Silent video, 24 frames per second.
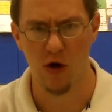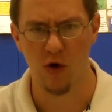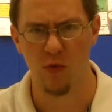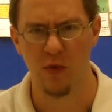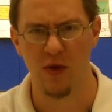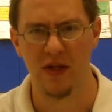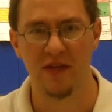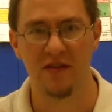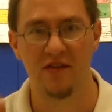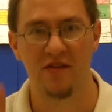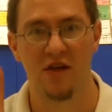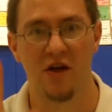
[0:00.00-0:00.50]

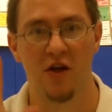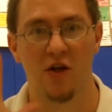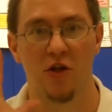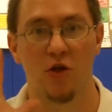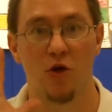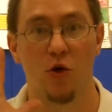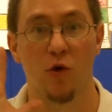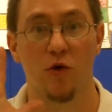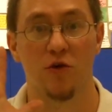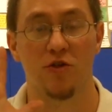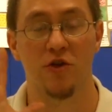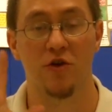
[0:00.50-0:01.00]
Woodwinds,
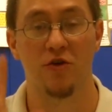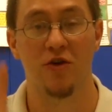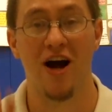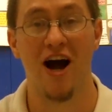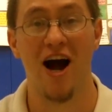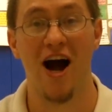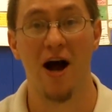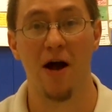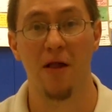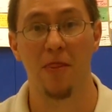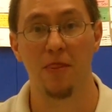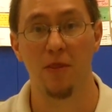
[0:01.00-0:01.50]
yours are
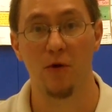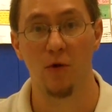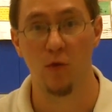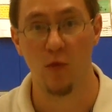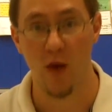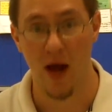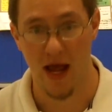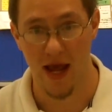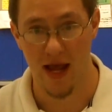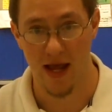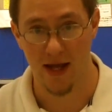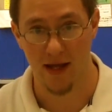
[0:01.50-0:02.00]
on the
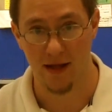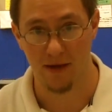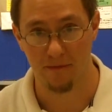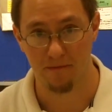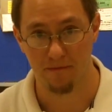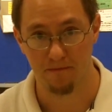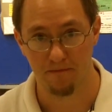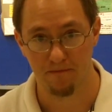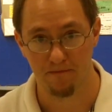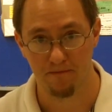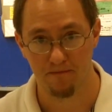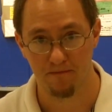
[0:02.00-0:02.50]
way.
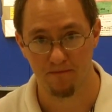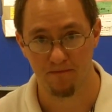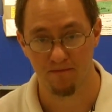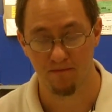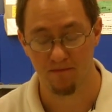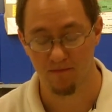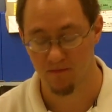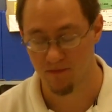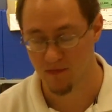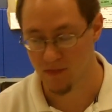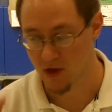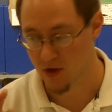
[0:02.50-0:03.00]

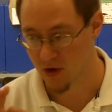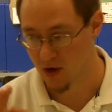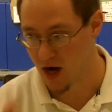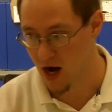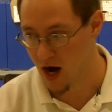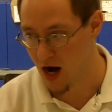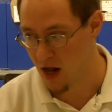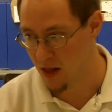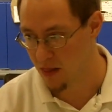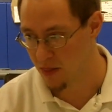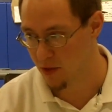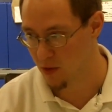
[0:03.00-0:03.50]

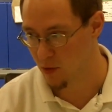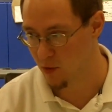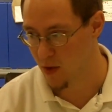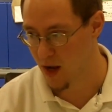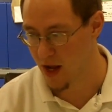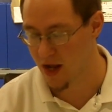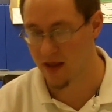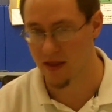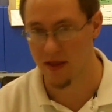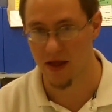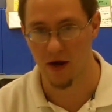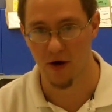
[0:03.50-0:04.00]
They're on the
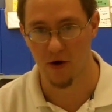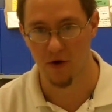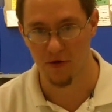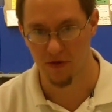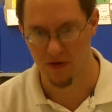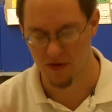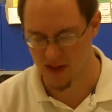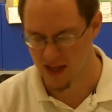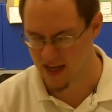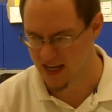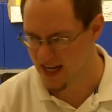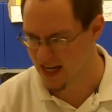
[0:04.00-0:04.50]
way. They are
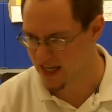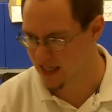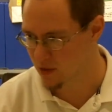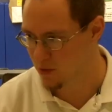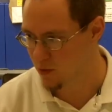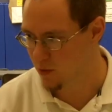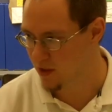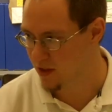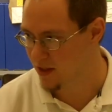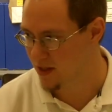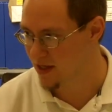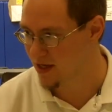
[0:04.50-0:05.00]
the
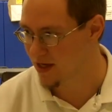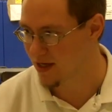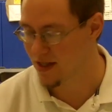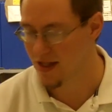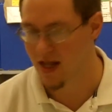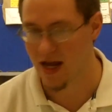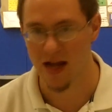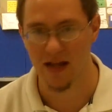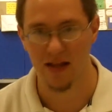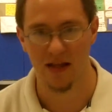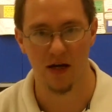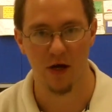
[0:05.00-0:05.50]
next one in
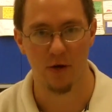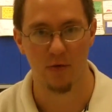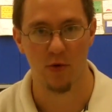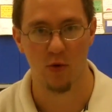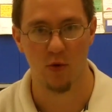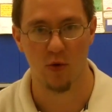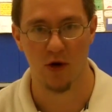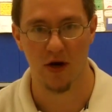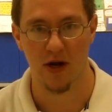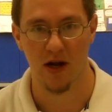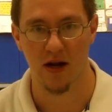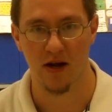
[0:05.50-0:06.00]
line that I'll
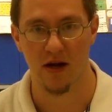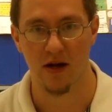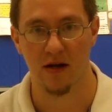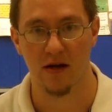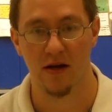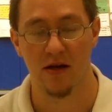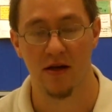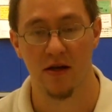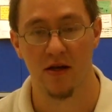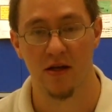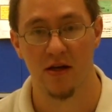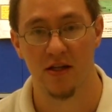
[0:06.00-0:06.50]
be working
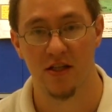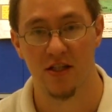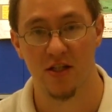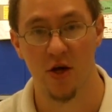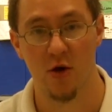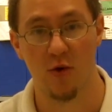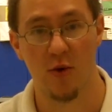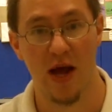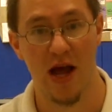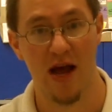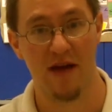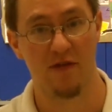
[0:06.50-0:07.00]
on.
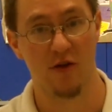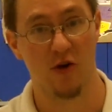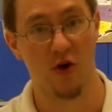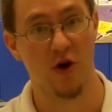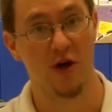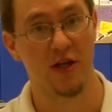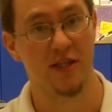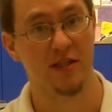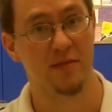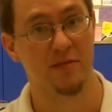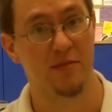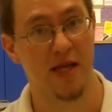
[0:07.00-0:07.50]
So have an
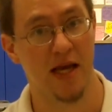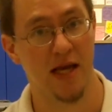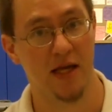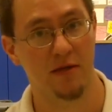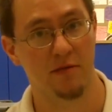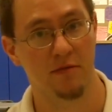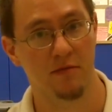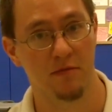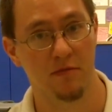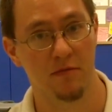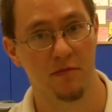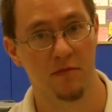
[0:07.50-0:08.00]
awesome day.